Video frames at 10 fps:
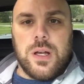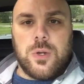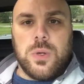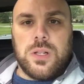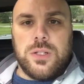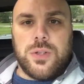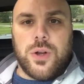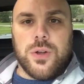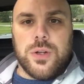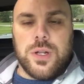quickly
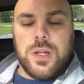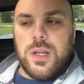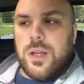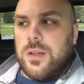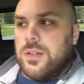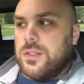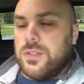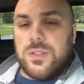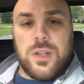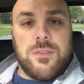turned
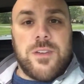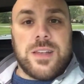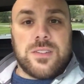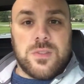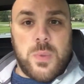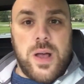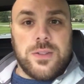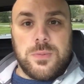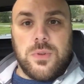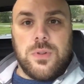as fast as
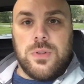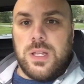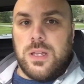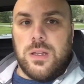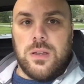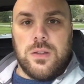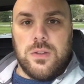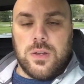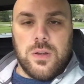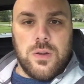possible, and you
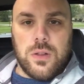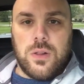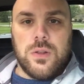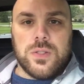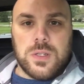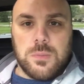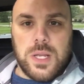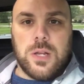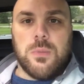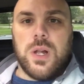could go to the closing,
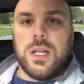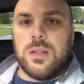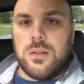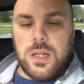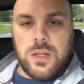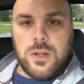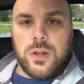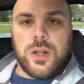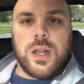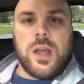make your money, and you're
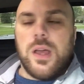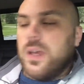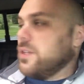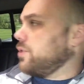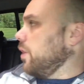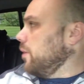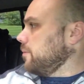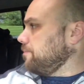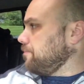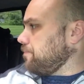done. So
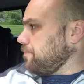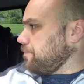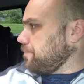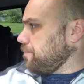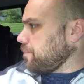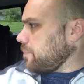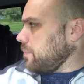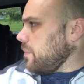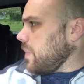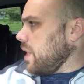
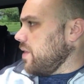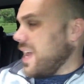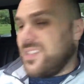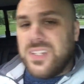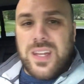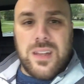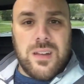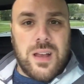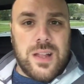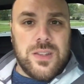that's it
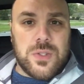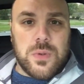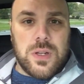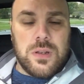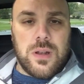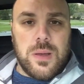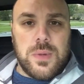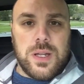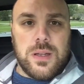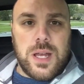on this one. I'm
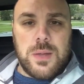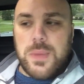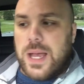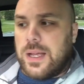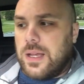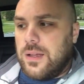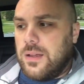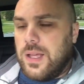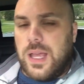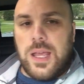going to head back
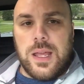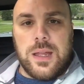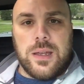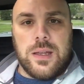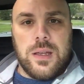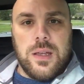and